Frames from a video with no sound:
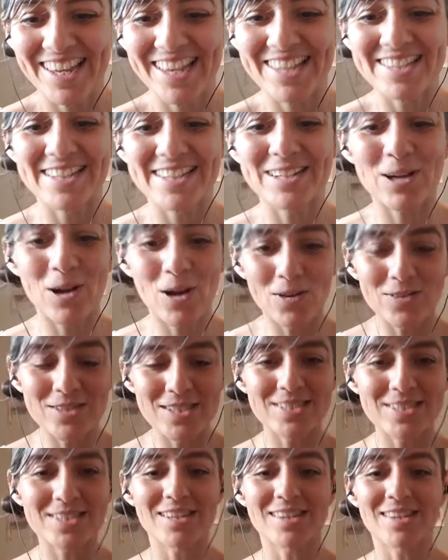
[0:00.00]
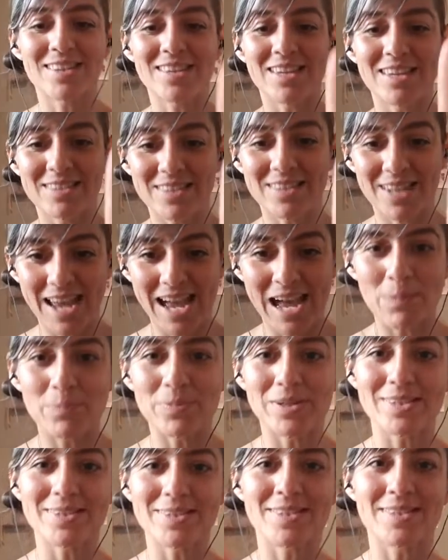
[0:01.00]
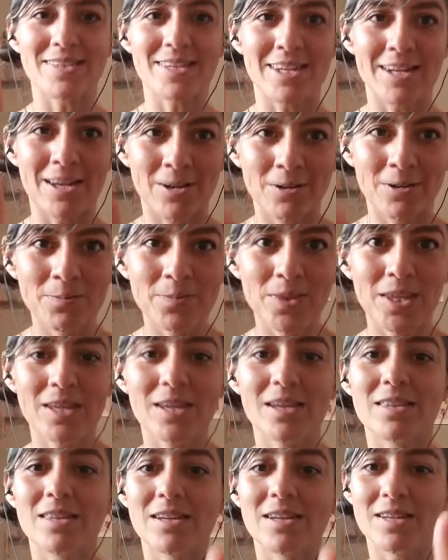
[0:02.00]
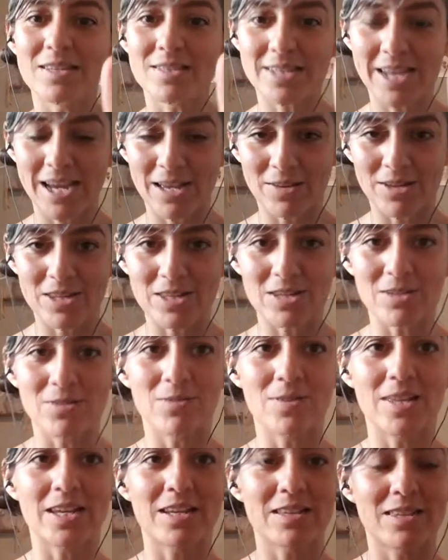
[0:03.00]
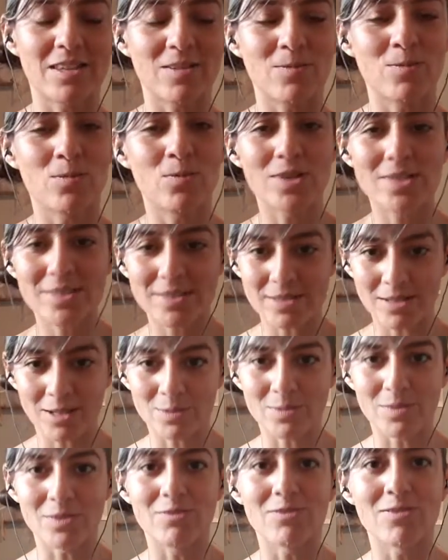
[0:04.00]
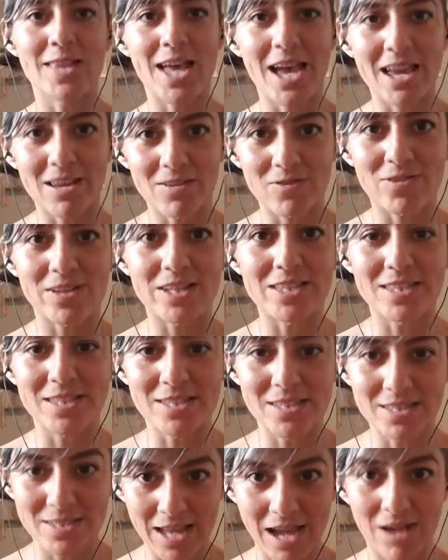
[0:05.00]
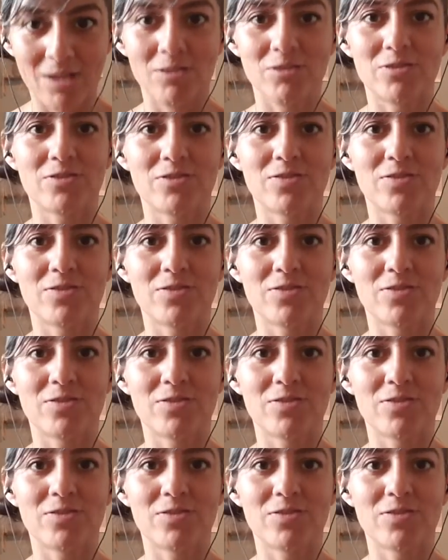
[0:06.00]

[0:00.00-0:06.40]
It's a constant thing that happens, you know, that is telling you, like the wisdom of life itself,